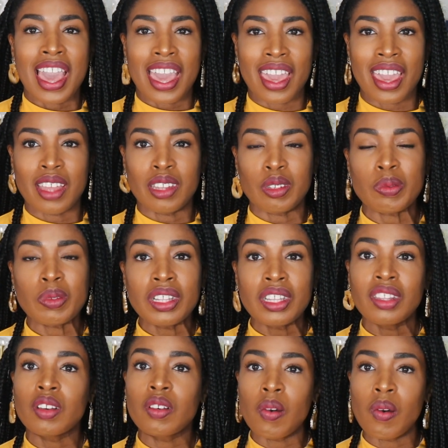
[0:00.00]
And
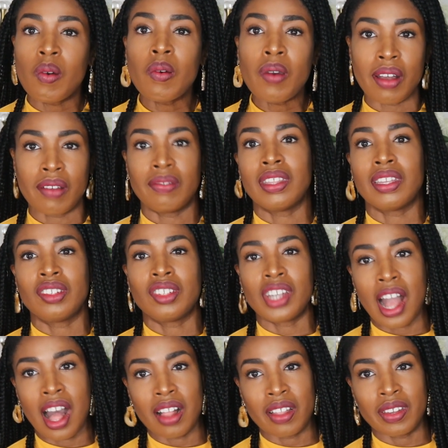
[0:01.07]
really the goal of this
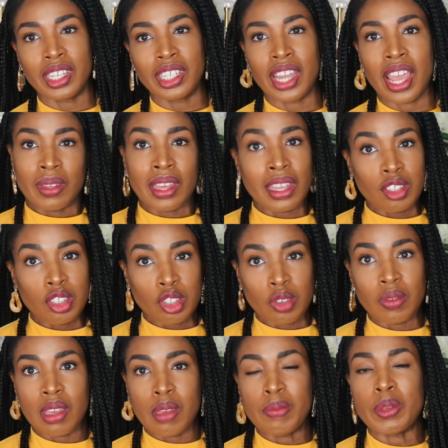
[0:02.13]
challenge is to
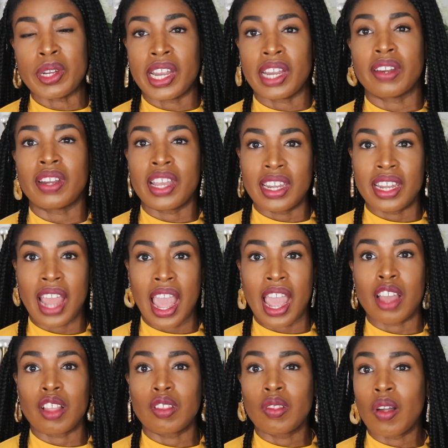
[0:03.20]
keep your hair in
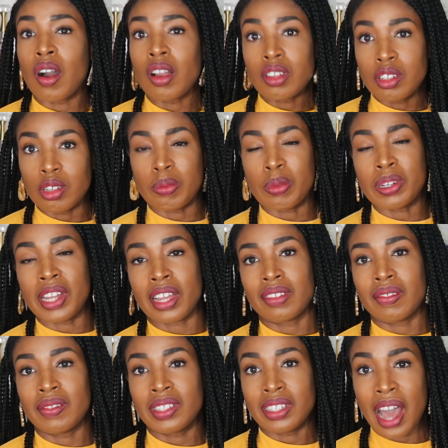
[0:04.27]
a long-term
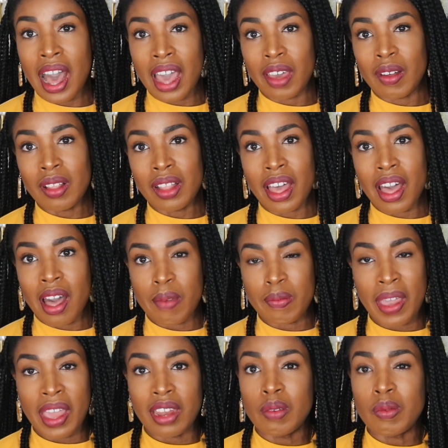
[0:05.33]
protective style,
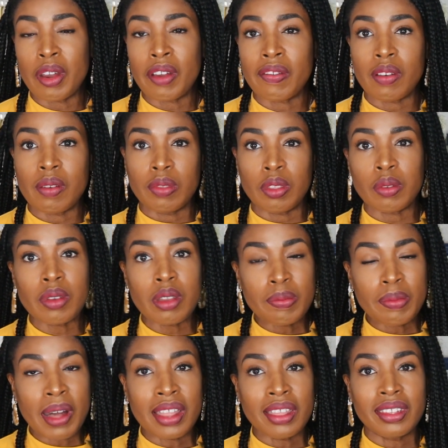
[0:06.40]
anywhere from 3
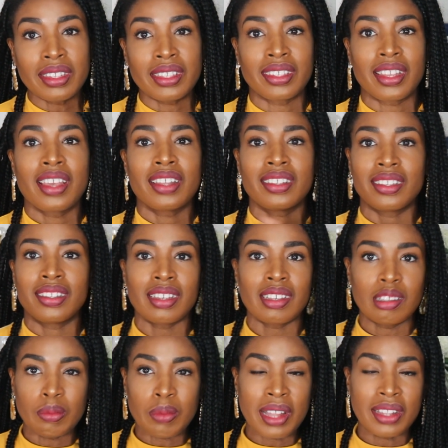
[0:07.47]
months to
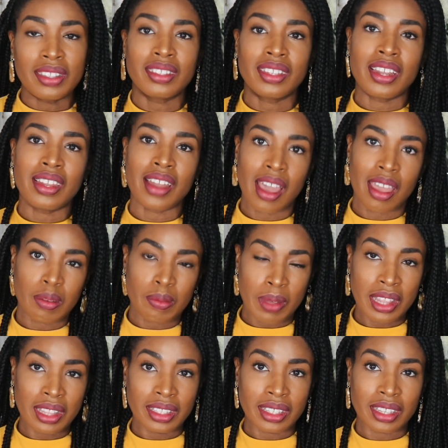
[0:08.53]
6 months to 9
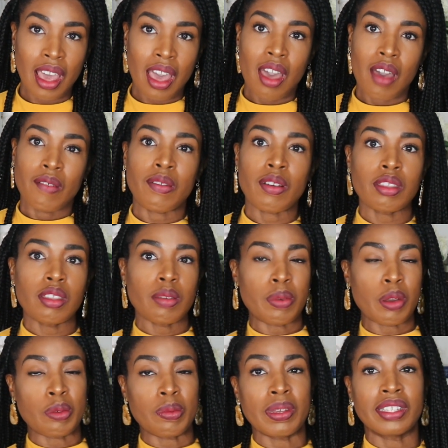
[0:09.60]
months, for the
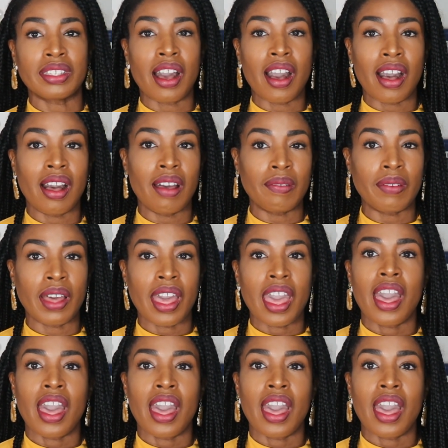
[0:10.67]
purpose of